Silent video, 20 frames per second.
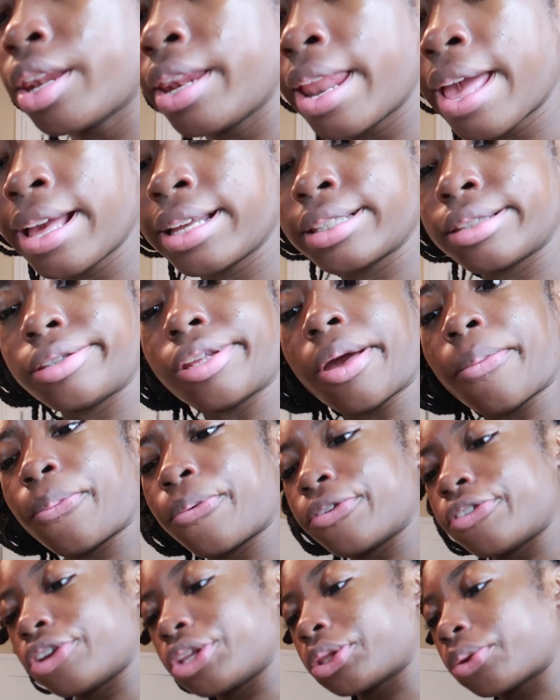Next
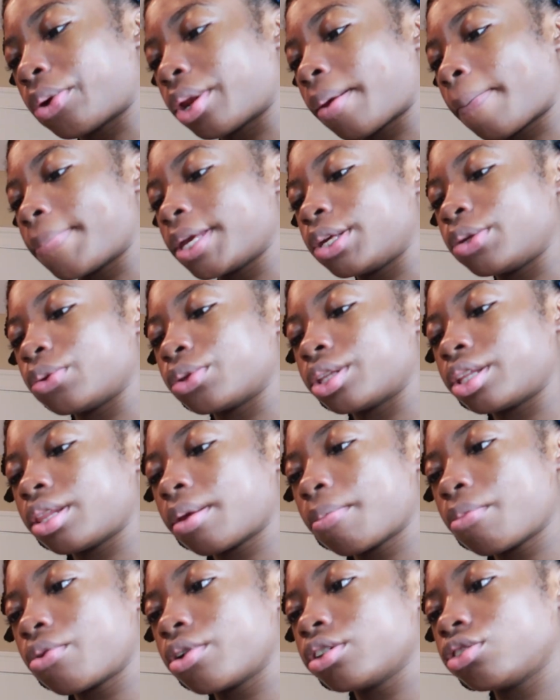step, we're just going to be using
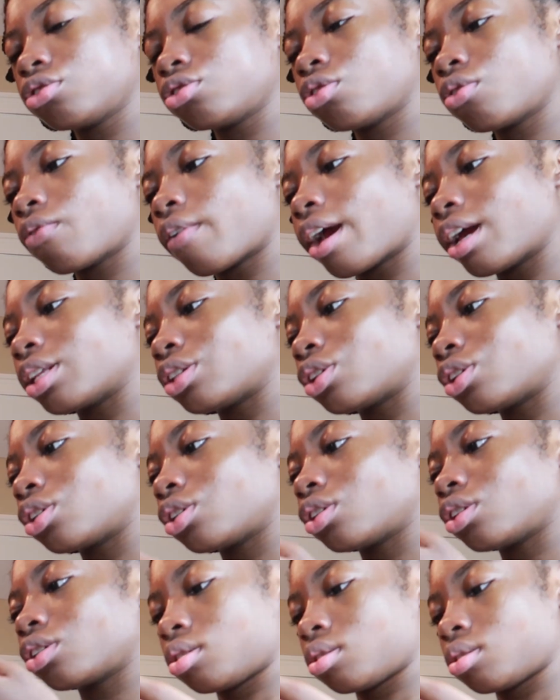the
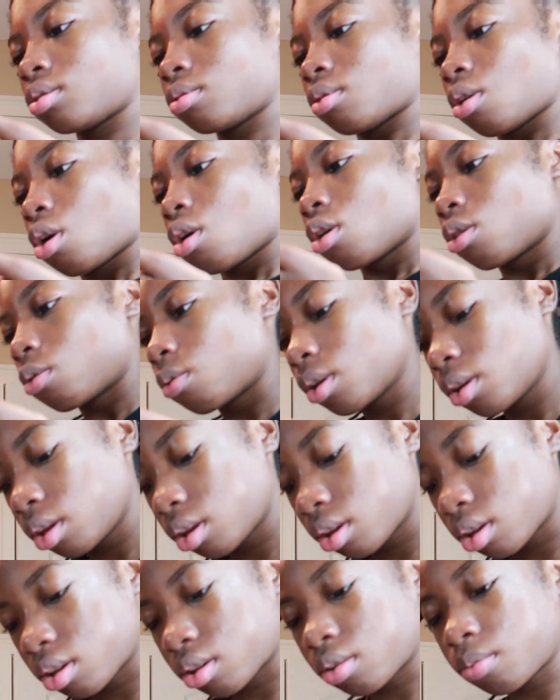moisturizer.
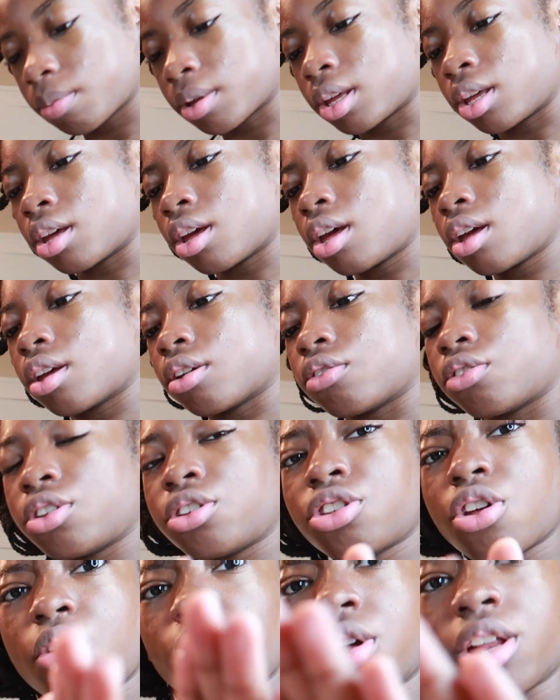Wait, oh my gosh,
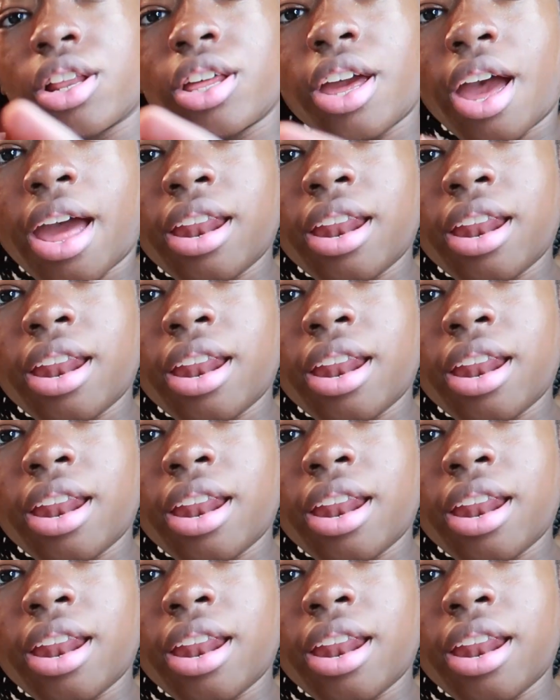it's so clear.